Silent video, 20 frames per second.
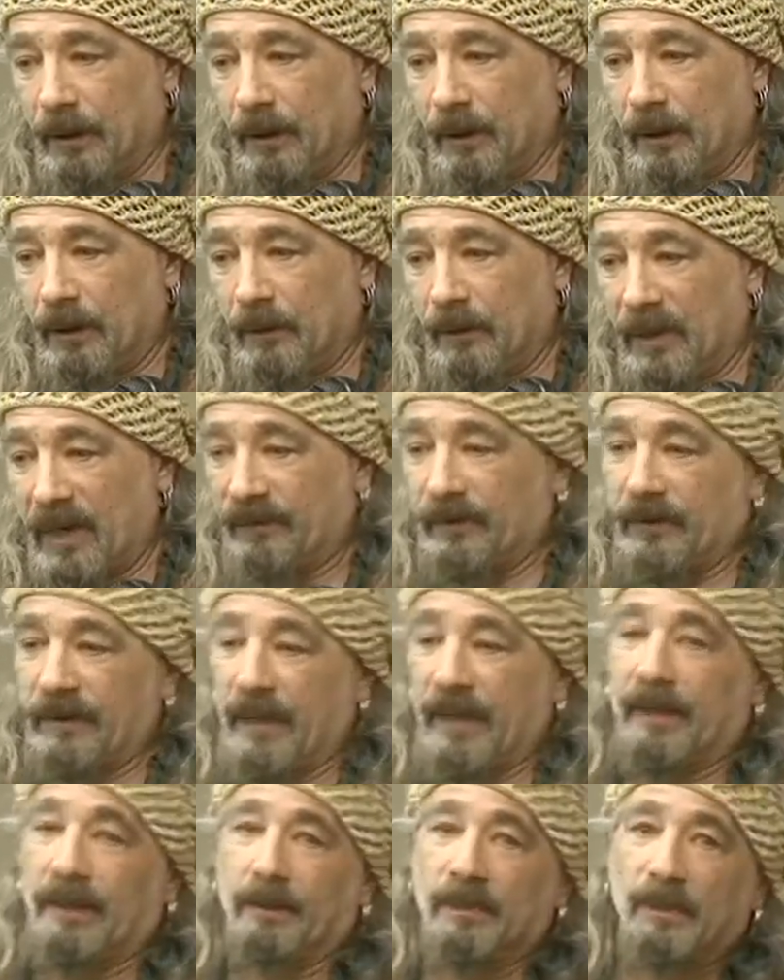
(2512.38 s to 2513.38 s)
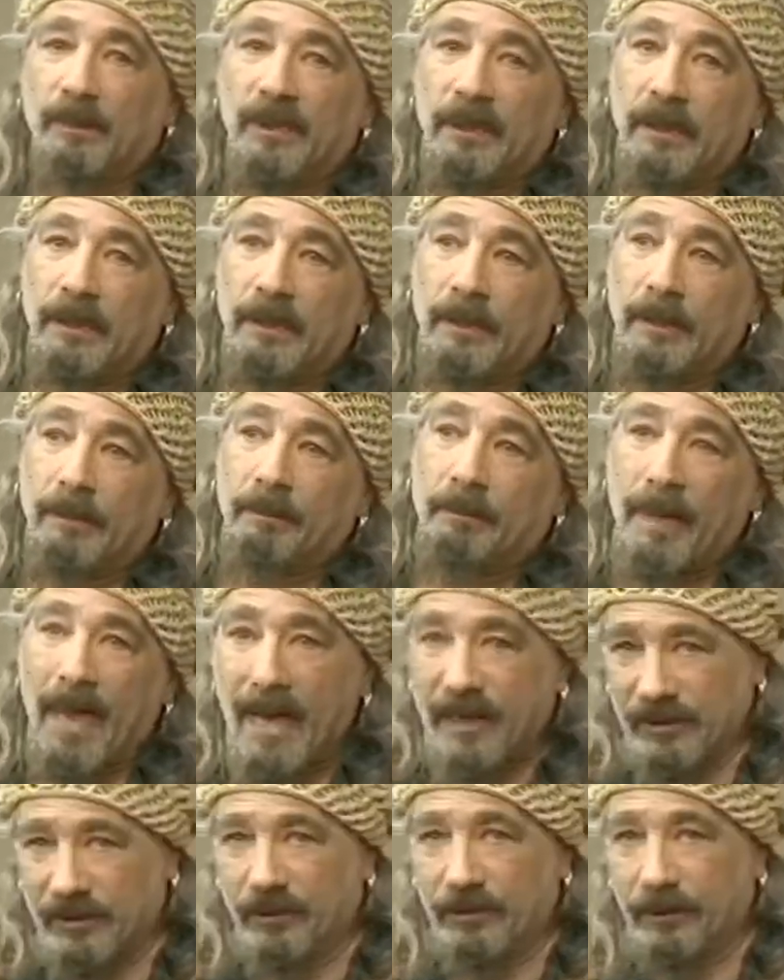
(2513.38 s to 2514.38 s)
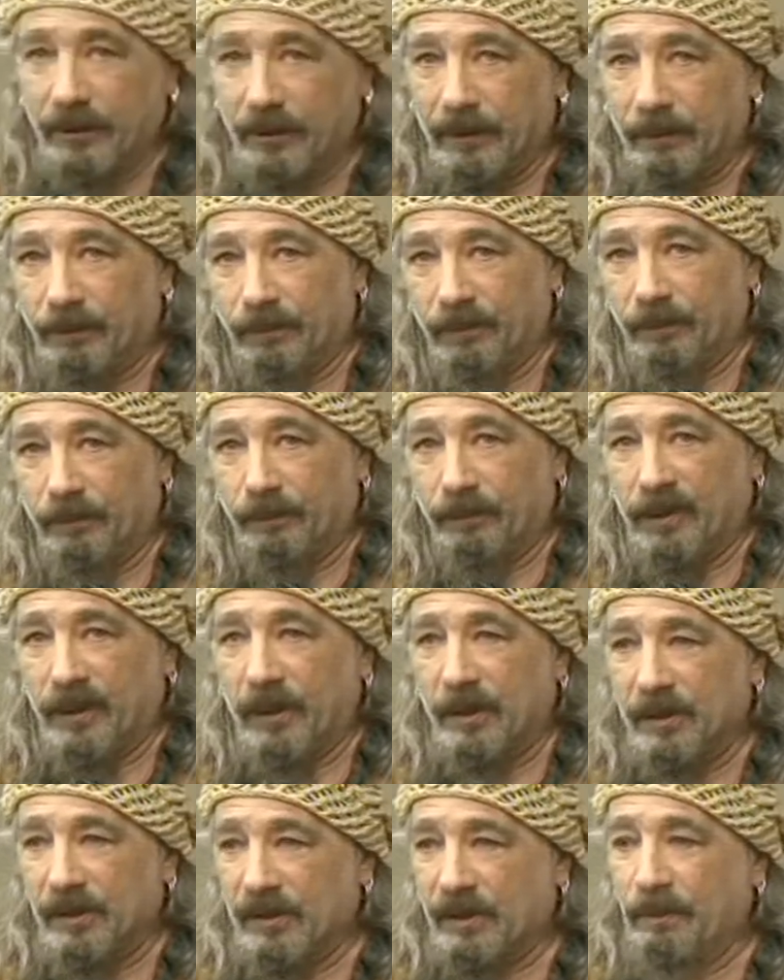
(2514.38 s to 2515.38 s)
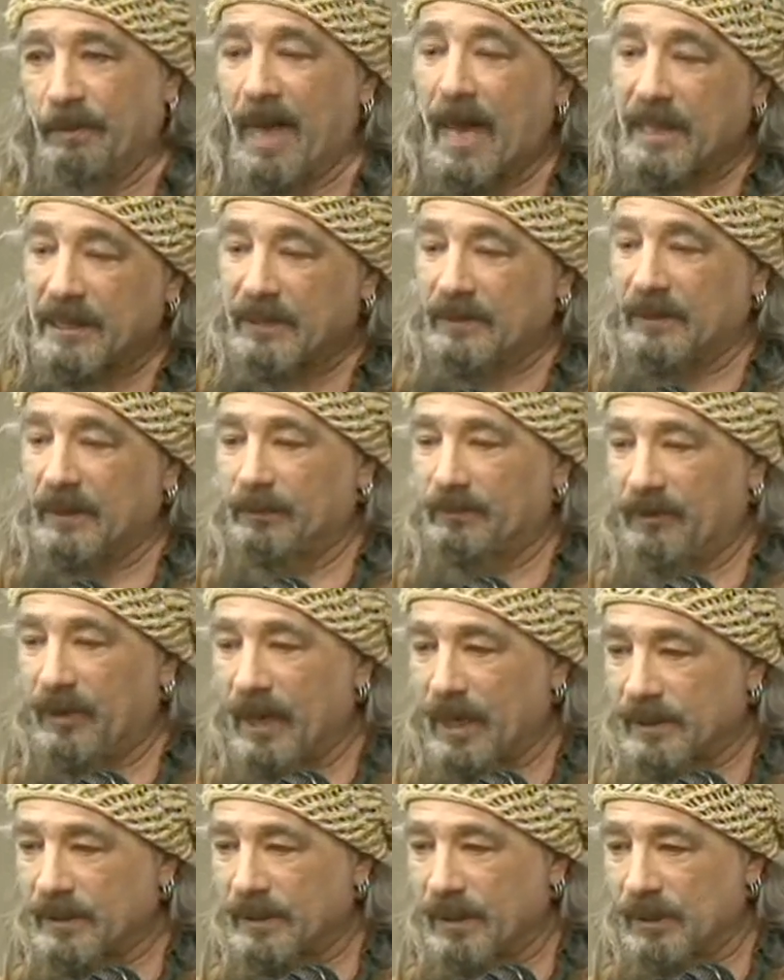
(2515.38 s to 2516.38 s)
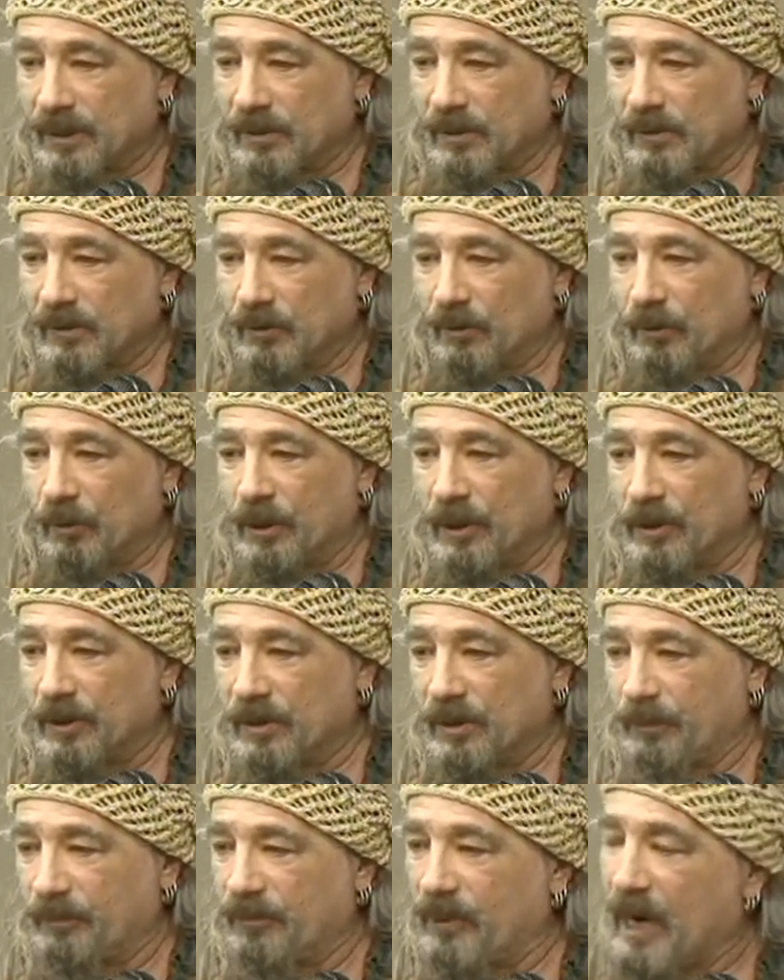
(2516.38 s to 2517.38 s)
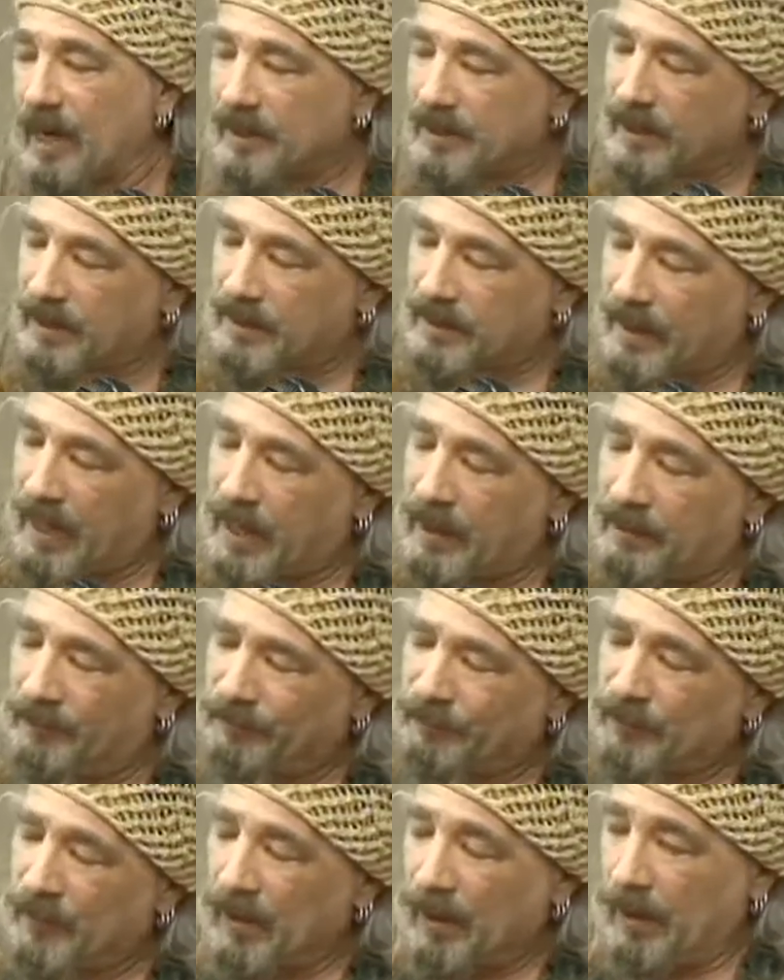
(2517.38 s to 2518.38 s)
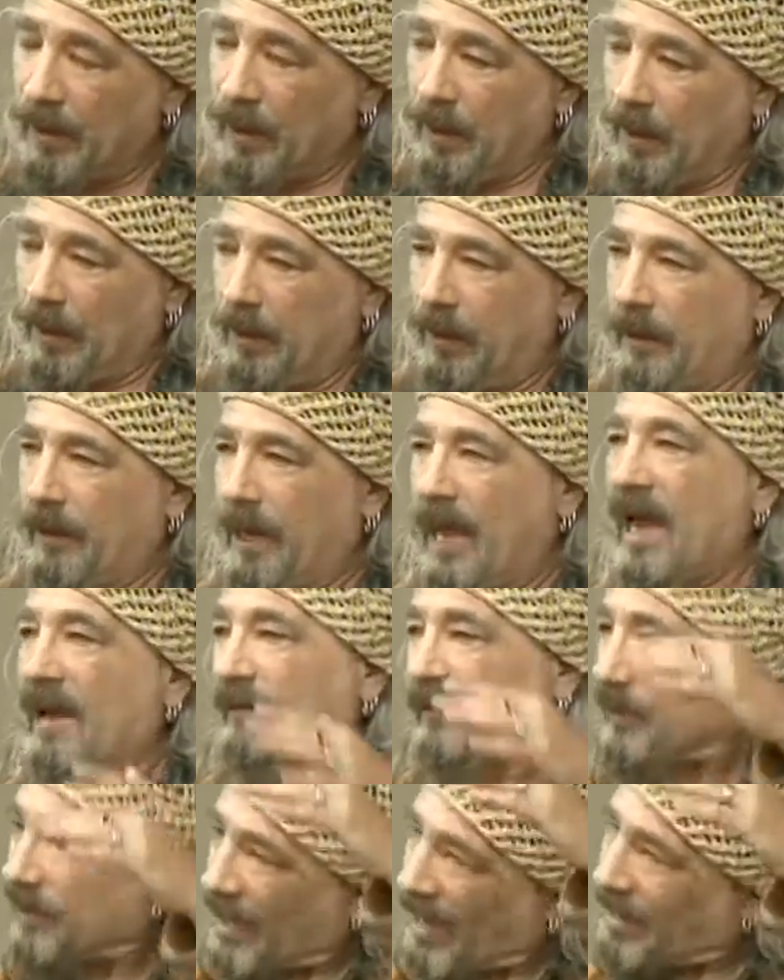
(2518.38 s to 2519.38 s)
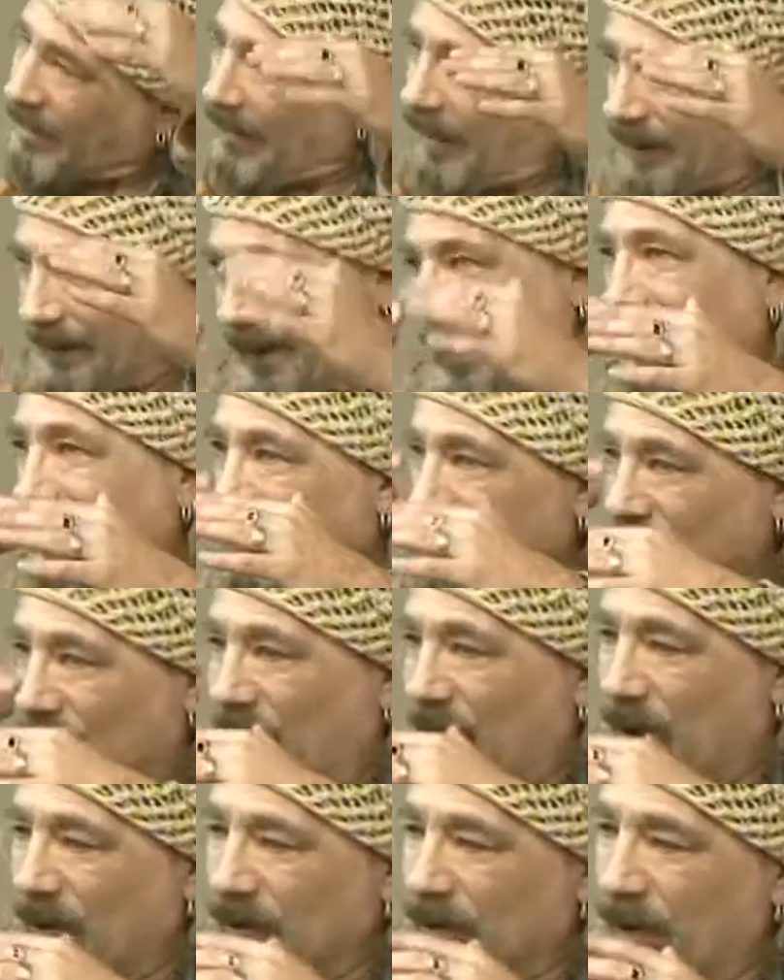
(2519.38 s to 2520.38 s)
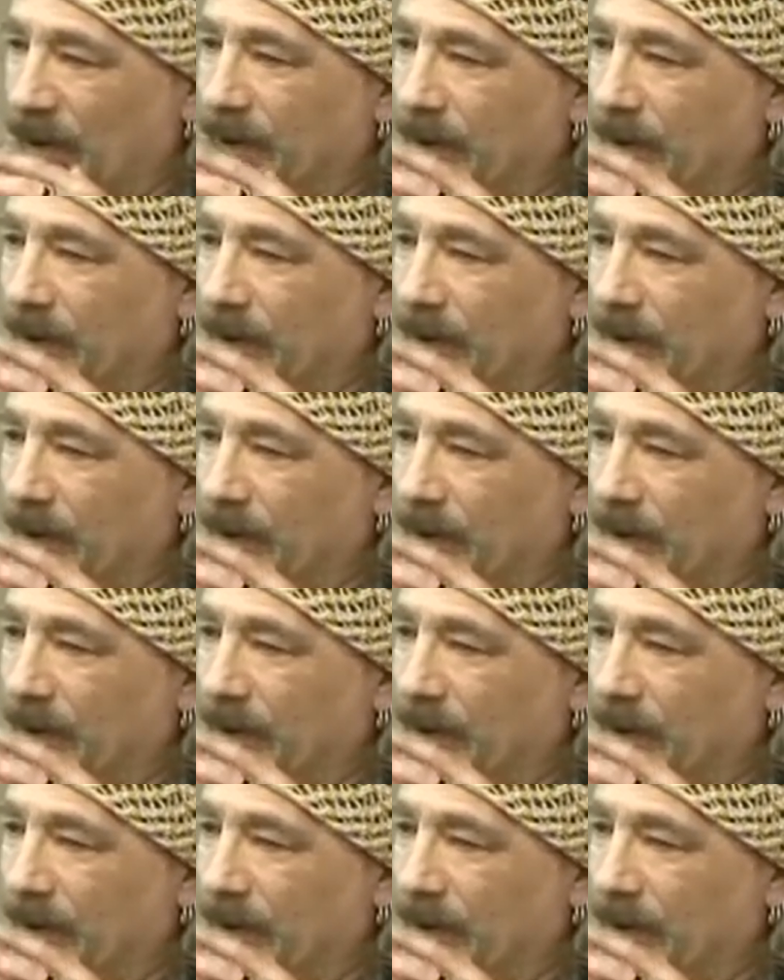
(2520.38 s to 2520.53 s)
you would have to take them to be mastered because the mastering process was a process that after you had like 10 songs on